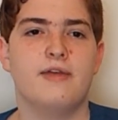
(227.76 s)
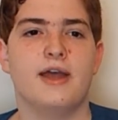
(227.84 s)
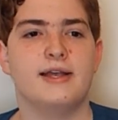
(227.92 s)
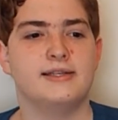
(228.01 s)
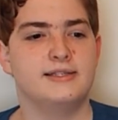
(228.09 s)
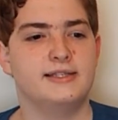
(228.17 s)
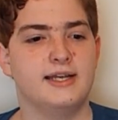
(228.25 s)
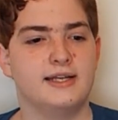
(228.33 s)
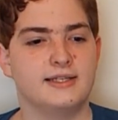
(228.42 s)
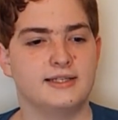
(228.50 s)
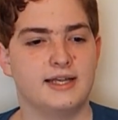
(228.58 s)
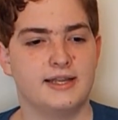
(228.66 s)
The
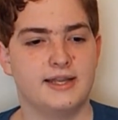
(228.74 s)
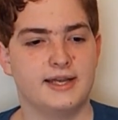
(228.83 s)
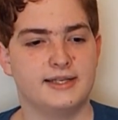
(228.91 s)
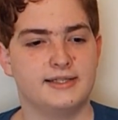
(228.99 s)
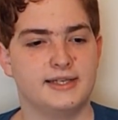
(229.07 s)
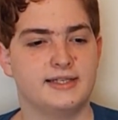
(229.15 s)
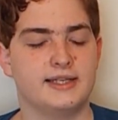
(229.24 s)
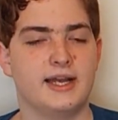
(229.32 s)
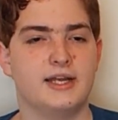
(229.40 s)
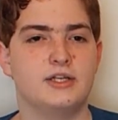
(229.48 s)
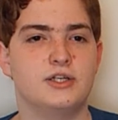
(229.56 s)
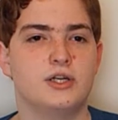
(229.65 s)
S6 and the
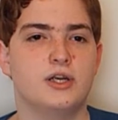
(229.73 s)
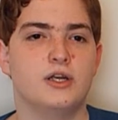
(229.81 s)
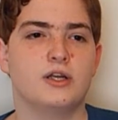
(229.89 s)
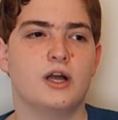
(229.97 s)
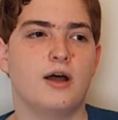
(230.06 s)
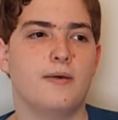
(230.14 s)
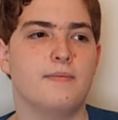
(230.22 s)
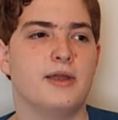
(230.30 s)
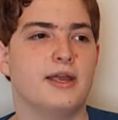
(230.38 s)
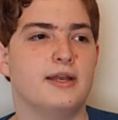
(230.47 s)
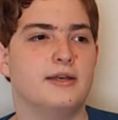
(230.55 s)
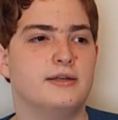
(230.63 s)
S6 Edge
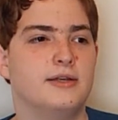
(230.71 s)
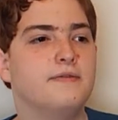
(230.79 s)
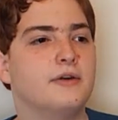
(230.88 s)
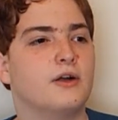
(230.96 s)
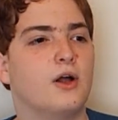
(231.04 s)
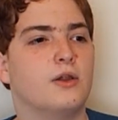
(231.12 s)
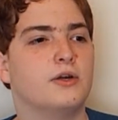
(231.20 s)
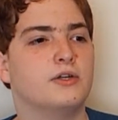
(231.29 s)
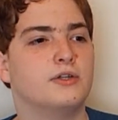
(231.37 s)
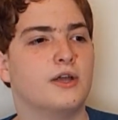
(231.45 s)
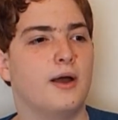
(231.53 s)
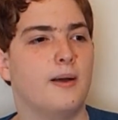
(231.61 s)
come in different
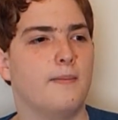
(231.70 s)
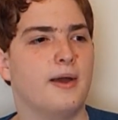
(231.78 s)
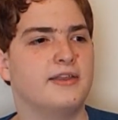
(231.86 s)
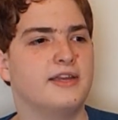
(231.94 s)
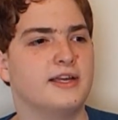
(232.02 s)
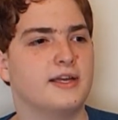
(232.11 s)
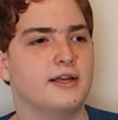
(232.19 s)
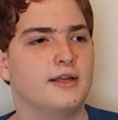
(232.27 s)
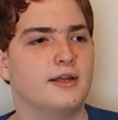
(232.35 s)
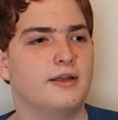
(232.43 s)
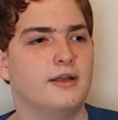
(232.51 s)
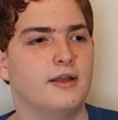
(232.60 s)
colors. I think
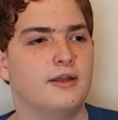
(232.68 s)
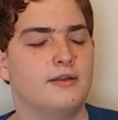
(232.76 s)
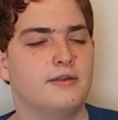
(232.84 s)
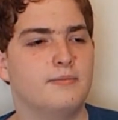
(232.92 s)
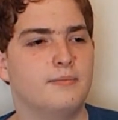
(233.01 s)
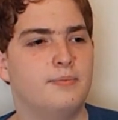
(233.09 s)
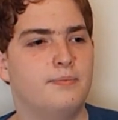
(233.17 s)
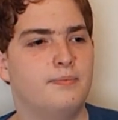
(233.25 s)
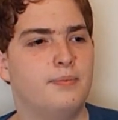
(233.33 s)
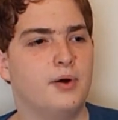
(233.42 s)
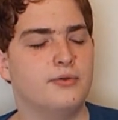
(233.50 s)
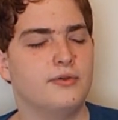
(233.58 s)

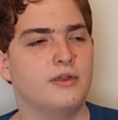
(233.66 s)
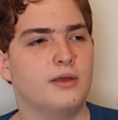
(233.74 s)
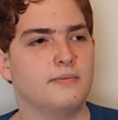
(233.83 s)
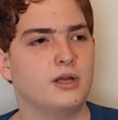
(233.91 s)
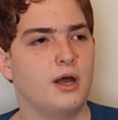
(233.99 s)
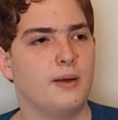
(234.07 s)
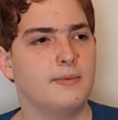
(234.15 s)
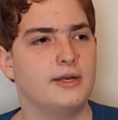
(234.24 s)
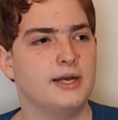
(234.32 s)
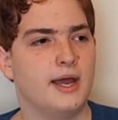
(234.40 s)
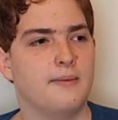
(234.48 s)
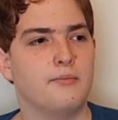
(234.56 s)
both of them
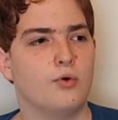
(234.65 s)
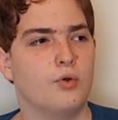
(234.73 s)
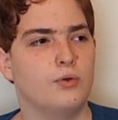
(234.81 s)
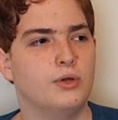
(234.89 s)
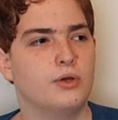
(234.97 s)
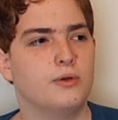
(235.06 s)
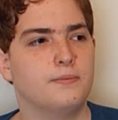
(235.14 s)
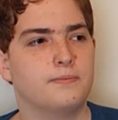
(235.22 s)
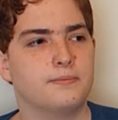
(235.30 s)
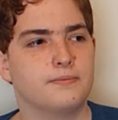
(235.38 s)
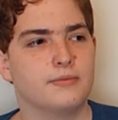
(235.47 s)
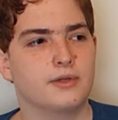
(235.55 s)
come in emerald,
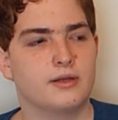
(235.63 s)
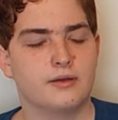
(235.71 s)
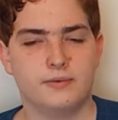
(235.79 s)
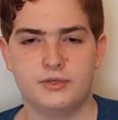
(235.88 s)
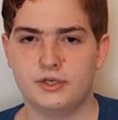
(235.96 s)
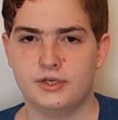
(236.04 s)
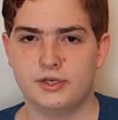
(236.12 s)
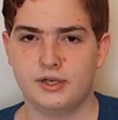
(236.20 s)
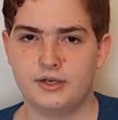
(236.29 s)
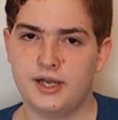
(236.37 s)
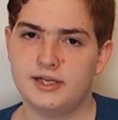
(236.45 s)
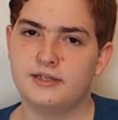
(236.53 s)
which is
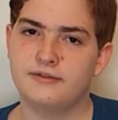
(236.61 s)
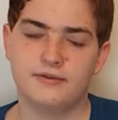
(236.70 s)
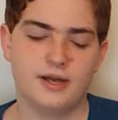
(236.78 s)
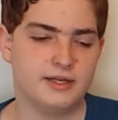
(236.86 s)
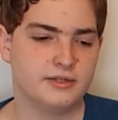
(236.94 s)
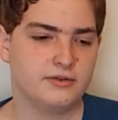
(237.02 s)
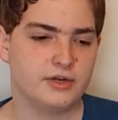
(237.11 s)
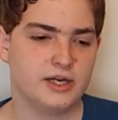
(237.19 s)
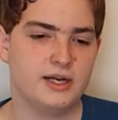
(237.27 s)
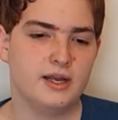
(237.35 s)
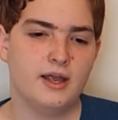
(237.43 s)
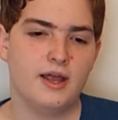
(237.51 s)
a nice
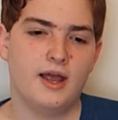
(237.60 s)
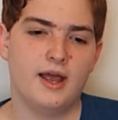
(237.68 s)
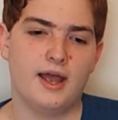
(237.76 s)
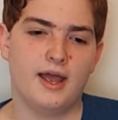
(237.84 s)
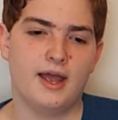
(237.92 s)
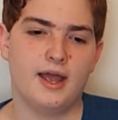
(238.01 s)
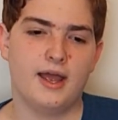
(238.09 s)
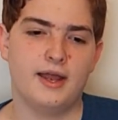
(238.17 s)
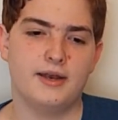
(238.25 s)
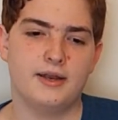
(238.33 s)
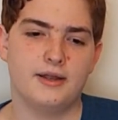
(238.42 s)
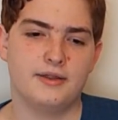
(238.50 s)
green,
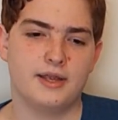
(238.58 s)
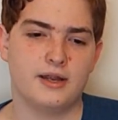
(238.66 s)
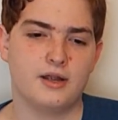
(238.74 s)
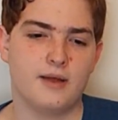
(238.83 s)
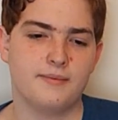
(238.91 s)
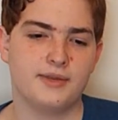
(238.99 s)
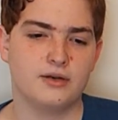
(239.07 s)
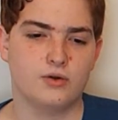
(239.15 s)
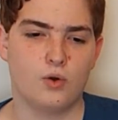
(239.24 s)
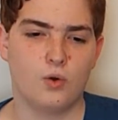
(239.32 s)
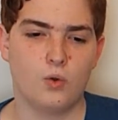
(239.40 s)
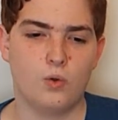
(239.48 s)
and they come
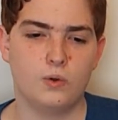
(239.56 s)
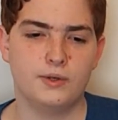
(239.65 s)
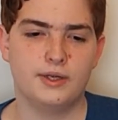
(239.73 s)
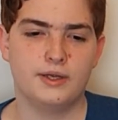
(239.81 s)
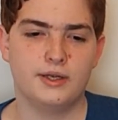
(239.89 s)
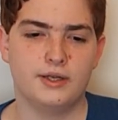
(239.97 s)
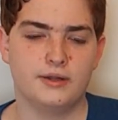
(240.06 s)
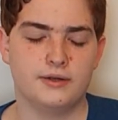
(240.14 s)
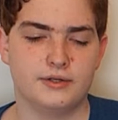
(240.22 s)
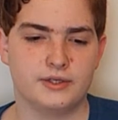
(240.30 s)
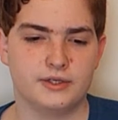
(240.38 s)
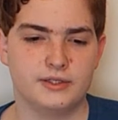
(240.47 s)
in gold.
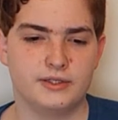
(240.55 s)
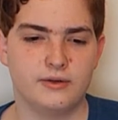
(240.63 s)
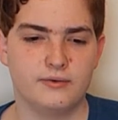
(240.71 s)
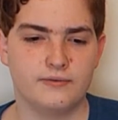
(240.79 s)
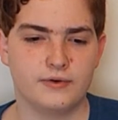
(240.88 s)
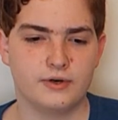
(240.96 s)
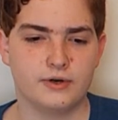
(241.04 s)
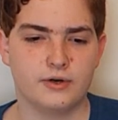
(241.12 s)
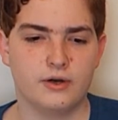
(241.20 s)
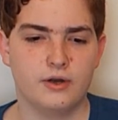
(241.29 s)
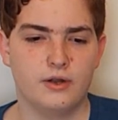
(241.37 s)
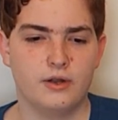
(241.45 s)
There's a
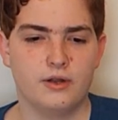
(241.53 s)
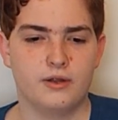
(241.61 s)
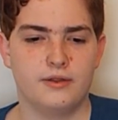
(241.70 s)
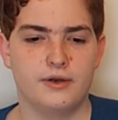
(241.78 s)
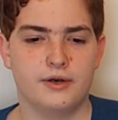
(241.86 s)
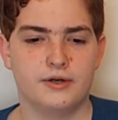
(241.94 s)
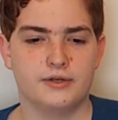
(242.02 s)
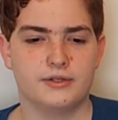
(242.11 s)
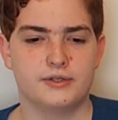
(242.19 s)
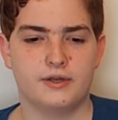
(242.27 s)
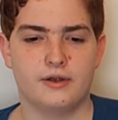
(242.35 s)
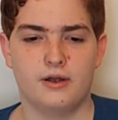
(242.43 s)
silver.
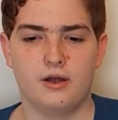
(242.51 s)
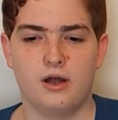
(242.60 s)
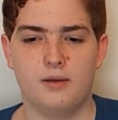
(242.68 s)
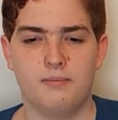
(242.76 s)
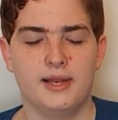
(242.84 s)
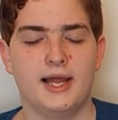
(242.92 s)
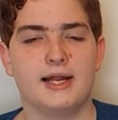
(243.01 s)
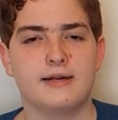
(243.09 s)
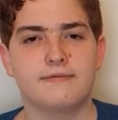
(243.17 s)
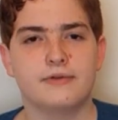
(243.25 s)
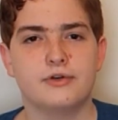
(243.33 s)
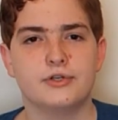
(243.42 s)
There's a
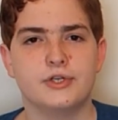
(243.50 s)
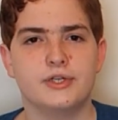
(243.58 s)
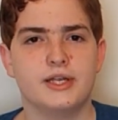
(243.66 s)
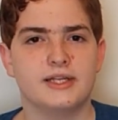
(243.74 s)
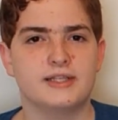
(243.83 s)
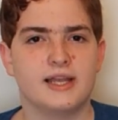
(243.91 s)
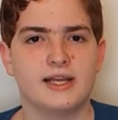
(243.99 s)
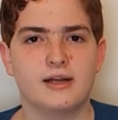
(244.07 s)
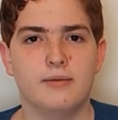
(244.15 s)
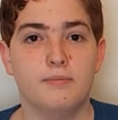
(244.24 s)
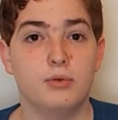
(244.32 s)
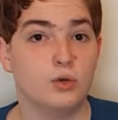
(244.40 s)
black version that's
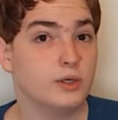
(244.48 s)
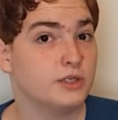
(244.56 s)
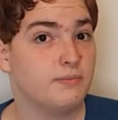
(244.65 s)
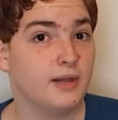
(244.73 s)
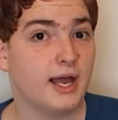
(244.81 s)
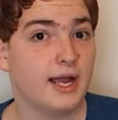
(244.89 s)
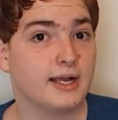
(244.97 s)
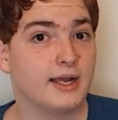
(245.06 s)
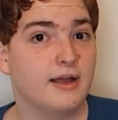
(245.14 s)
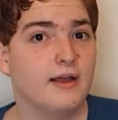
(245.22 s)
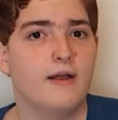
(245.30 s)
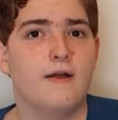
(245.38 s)
like a bluish
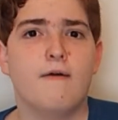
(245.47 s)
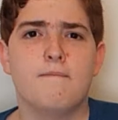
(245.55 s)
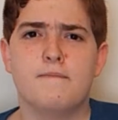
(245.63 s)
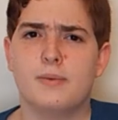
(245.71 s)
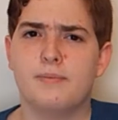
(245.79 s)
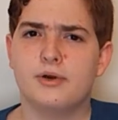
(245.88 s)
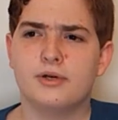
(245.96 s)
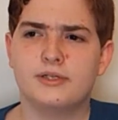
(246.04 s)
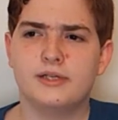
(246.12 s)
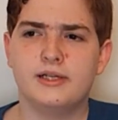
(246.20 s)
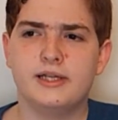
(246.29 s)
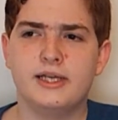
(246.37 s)
black. But
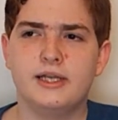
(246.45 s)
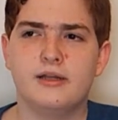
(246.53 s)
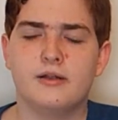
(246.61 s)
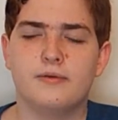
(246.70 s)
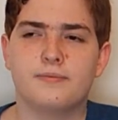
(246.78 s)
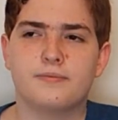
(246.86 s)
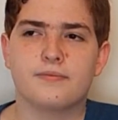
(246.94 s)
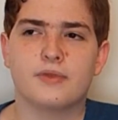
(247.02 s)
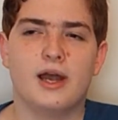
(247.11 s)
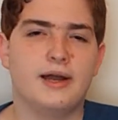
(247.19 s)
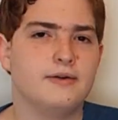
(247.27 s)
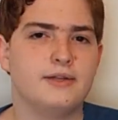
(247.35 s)
personally,
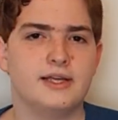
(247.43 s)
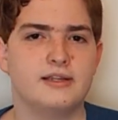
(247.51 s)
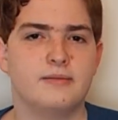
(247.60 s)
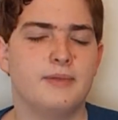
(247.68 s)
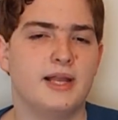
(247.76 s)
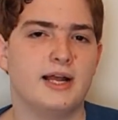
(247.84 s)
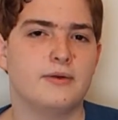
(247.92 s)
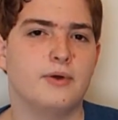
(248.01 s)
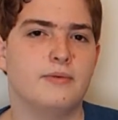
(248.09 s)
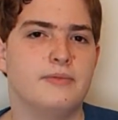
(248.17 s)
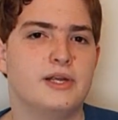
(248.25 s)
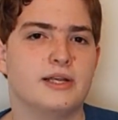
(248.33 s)
I don't like the
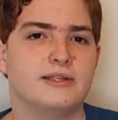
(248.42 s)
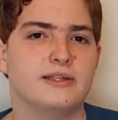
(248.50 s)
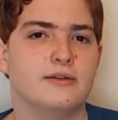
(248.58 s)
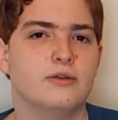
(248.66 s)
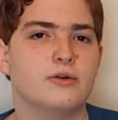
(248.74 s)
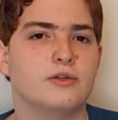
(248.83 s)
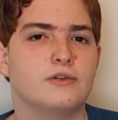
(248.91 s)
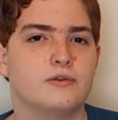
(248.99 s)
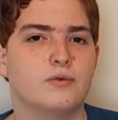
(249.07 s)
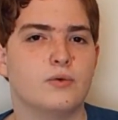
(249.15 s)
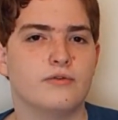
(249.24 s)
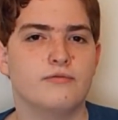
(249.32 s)
black one because it
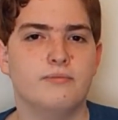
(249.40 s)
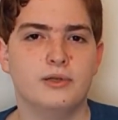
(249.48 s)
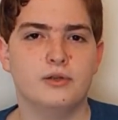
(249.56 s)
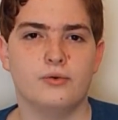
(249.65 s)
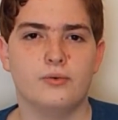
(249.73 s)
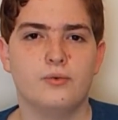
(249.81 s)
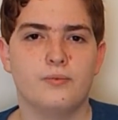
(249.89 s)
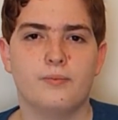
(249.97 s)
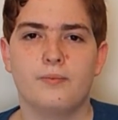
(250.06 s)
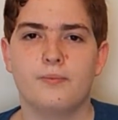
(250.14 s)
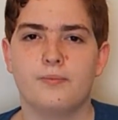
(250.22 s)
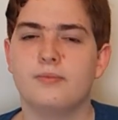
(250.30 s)
looks sort of blue.
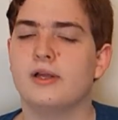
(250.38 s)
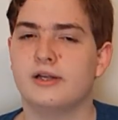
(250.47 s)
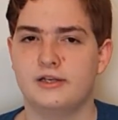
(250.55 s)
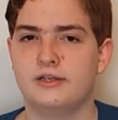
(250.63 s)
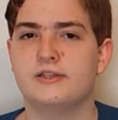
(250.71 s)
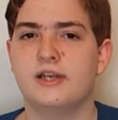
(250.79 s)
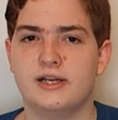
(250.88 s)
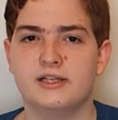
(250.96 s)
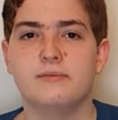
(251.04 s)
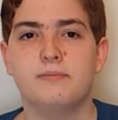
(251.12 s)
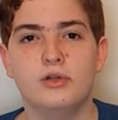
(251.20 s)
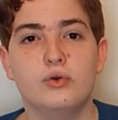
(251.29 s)
Like I just
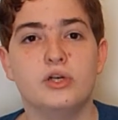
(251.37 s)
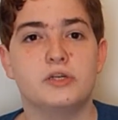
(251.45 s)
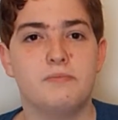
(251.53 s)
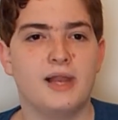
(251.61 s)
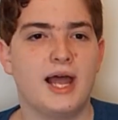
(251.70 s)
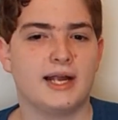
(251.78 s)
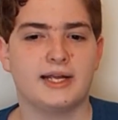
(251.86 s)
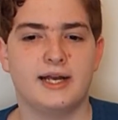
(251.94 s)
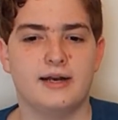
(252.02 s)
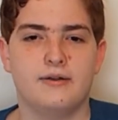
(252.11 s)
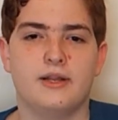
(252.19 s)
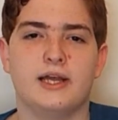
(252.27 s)
said, it's a bluish
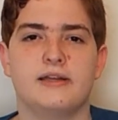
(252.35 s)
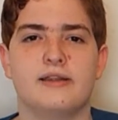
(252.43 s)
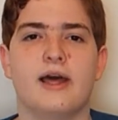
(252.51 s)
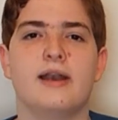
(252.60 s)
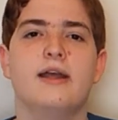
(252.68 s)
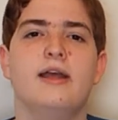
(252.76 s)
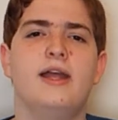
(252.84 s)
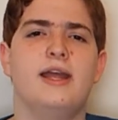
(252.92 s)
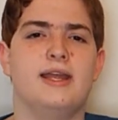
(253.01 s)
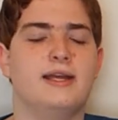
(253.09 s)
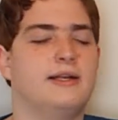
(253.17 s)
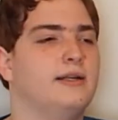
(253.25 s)
black, and I don't like that.
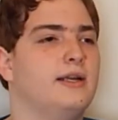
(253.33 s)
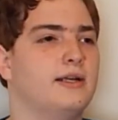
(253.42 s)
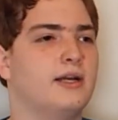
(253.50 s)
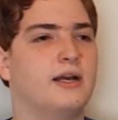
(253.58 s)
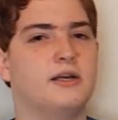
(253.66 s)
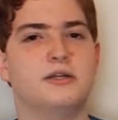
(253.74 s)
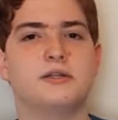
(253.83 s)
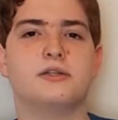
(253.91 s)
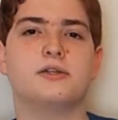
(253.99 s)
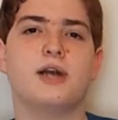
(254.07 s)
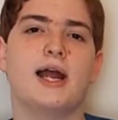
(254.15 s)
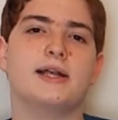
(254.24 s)
It kind of
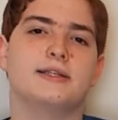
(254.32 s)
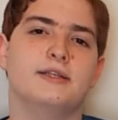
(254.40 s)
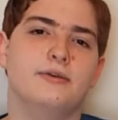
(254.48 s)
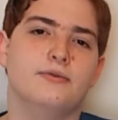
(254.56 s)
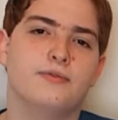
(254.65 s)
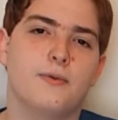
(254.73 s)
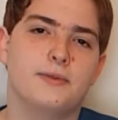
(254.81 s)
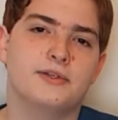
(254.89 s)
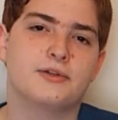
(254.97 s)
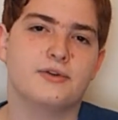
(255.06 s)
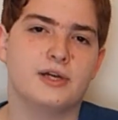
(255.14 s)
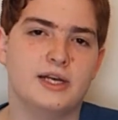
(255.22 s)
distracts you
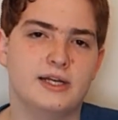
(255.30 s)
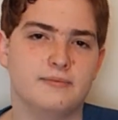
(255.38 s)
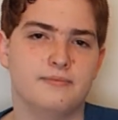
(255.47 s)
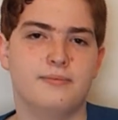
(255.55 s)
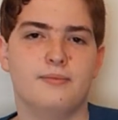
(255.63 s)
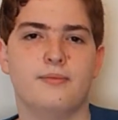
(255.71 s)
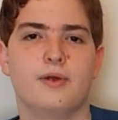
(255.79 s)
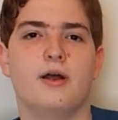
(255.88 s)
from the screen.